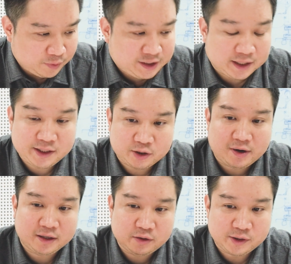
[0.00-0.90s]
which I
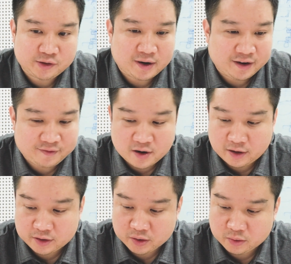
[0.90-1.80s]
strive
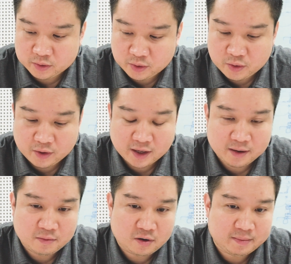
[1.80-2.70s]
not to do it
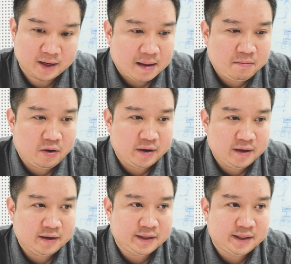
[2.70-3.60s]
anymore. But
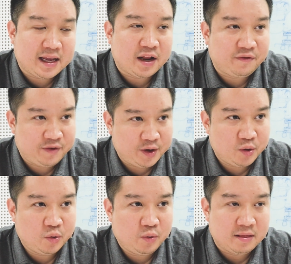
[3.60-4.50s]
employers can
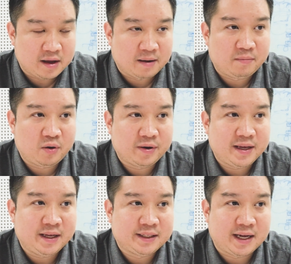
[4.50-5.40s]
view their
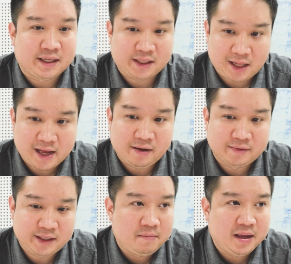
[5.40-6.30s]
employees as
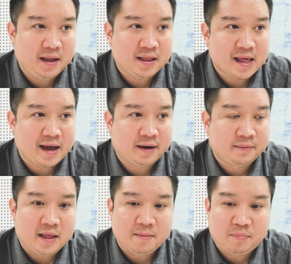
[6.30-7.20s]
slaves, meaning
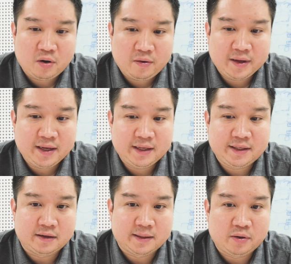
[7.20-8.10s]
that the
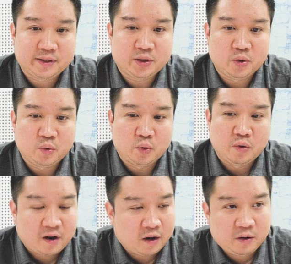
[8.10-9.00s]
employees are supposed to
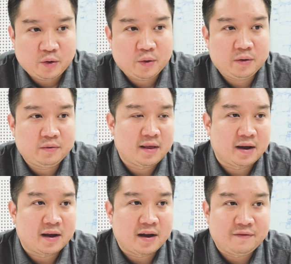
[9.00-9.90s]
follow
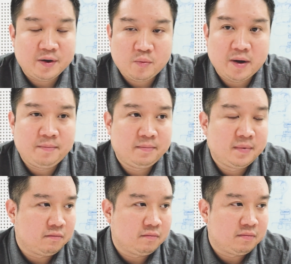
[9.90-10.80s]
their every whim.
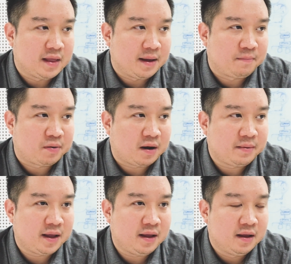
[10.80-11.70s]
They
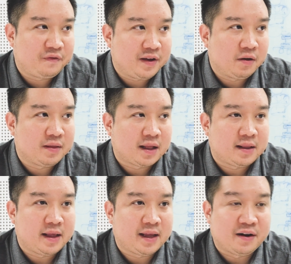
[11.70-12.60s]
probably feel that
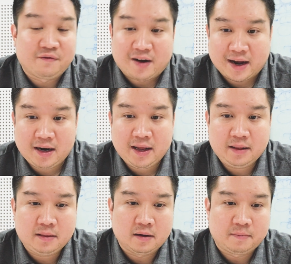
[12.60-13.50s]
they can
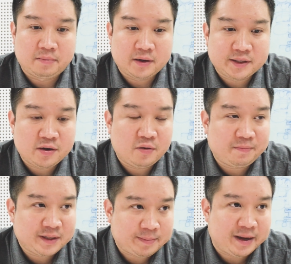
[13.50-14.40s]
violate the personal
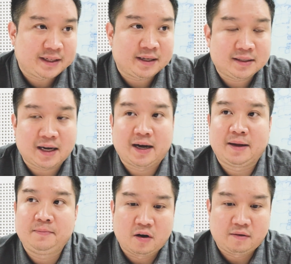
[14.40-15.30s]
space and
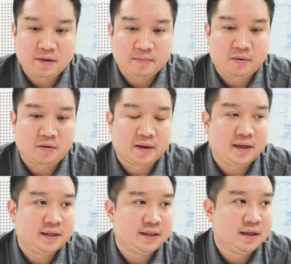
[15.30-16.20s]
time of the
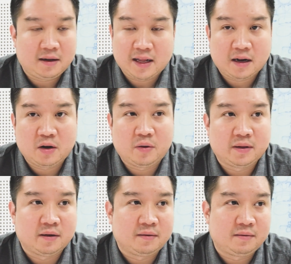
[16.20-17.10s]
employees, let alone
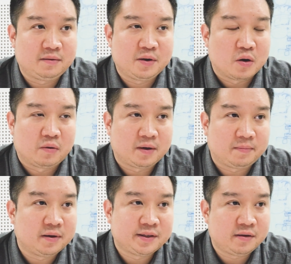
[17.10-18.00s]
the
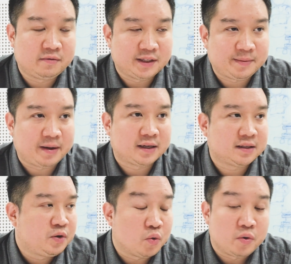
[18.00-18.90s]
personal
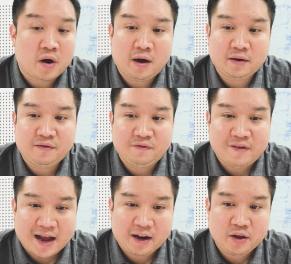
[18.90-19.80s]
respect. Do not
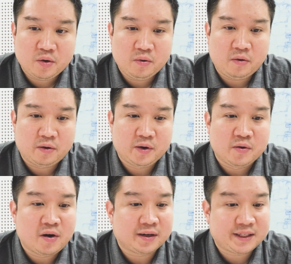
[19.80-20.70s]
value or do
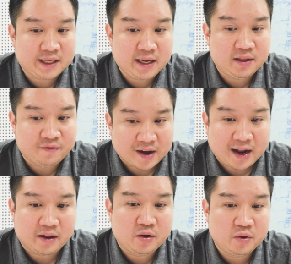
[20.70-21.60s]
not see the
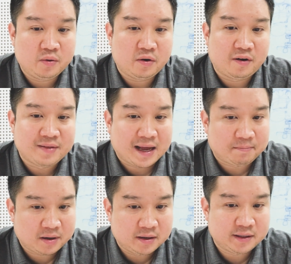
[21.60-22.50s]
value of
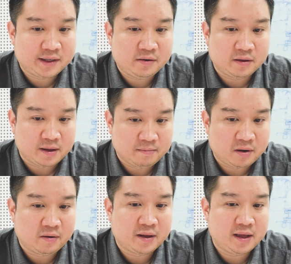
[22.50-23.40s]
that person or the
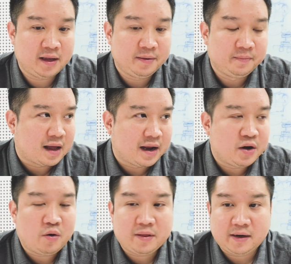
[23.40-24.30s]
employee. I
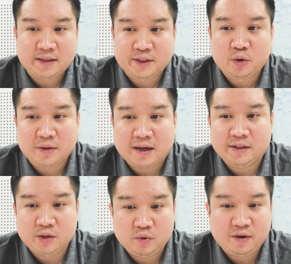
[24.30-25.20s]
know that it's
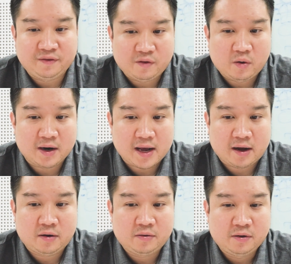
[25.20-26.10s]
2024
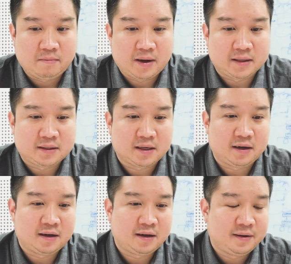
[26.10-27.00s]
now, but
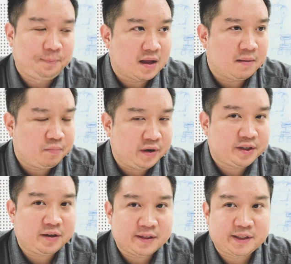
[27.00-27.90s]
I'm pretty
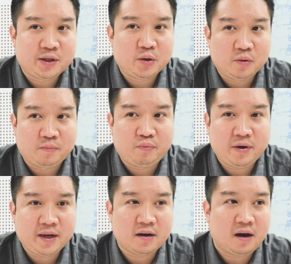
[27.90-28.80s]
sure it's still
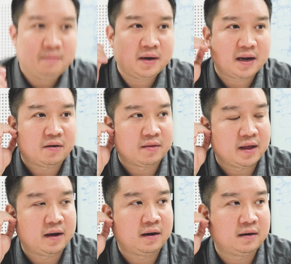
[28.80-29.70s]
pretty common out
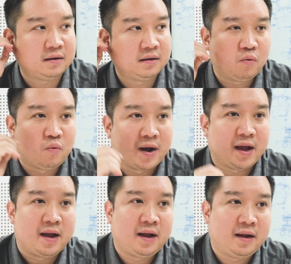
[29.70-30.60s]
there
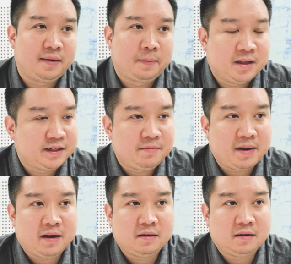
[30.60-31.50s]
where it doesn't
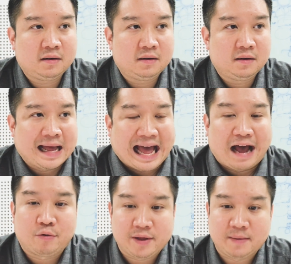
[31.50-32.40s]
matter
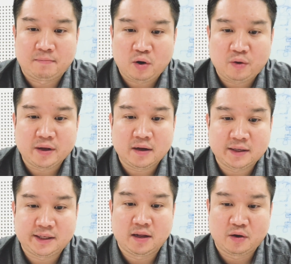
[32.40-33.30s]
how the
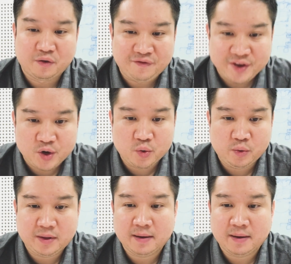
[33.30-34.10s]
employers view the